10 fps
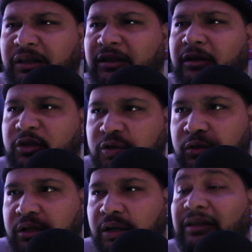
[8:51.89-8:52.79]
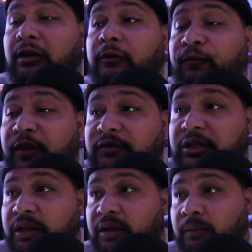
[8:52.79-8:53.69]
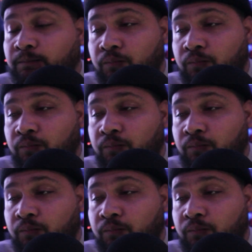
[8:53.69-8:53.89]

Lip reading: I think it was 20. I think it was 15.